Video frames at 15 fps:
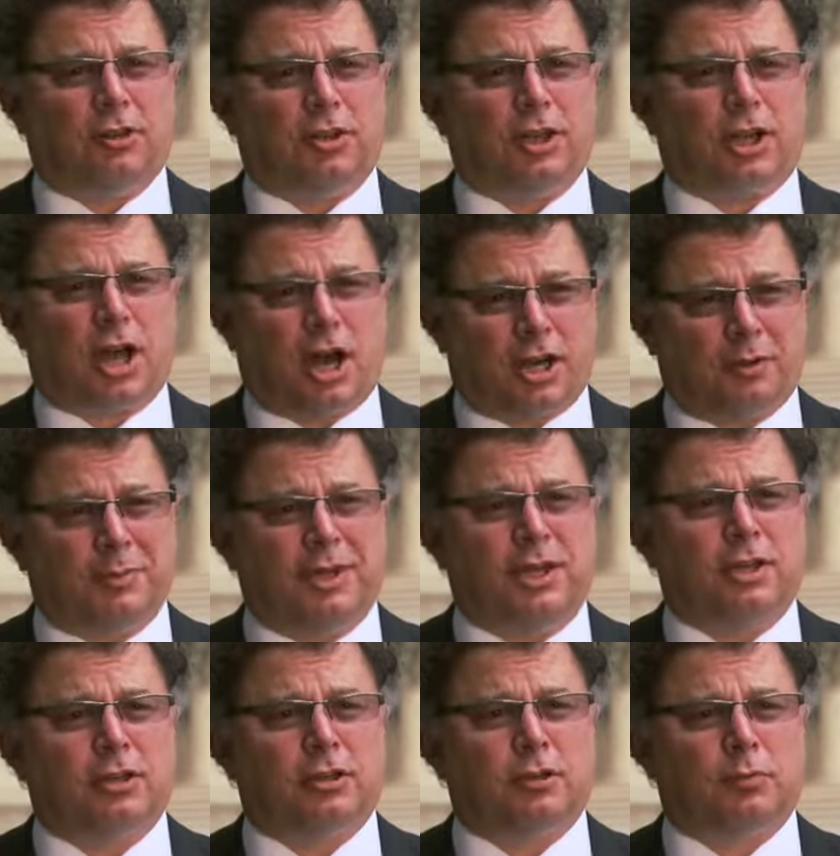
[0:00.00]
economy
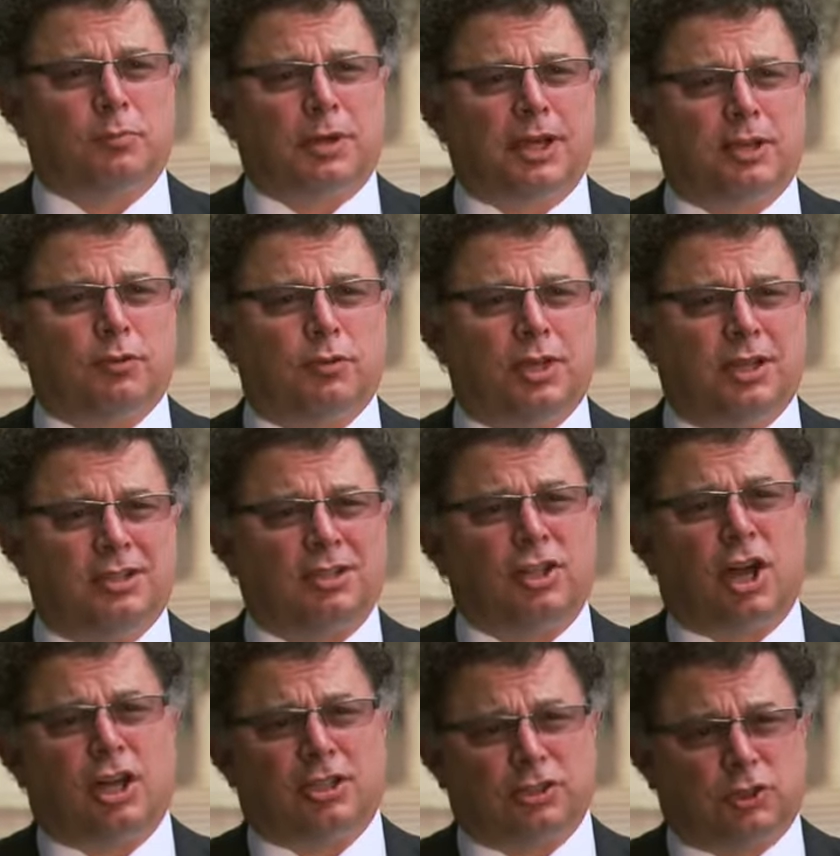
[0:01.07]
here by creating a
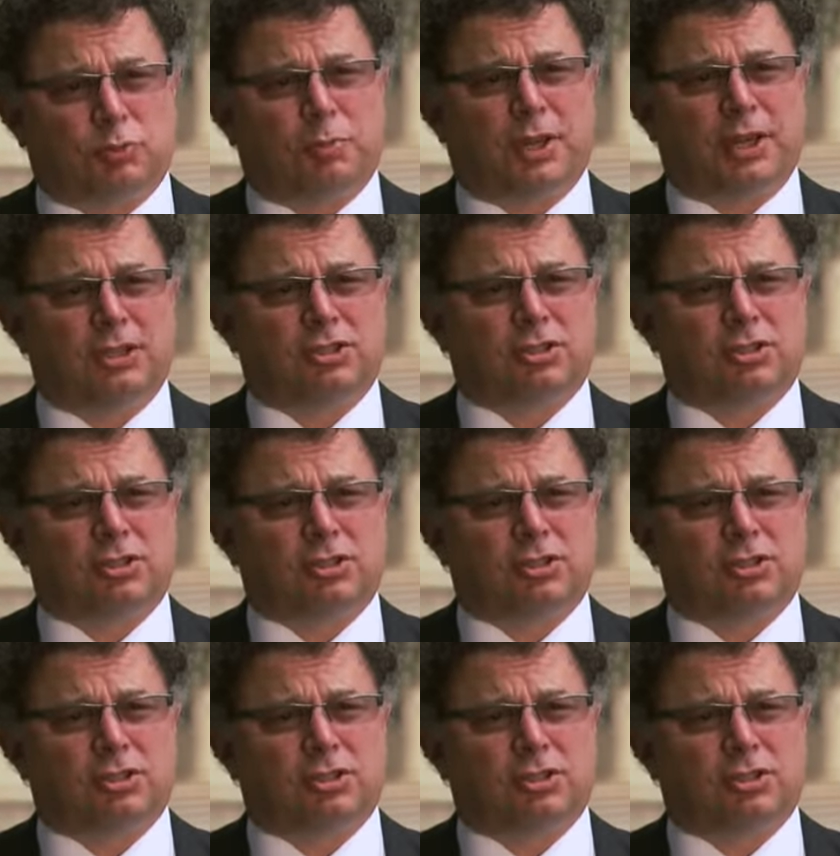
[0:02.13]
knowledge-based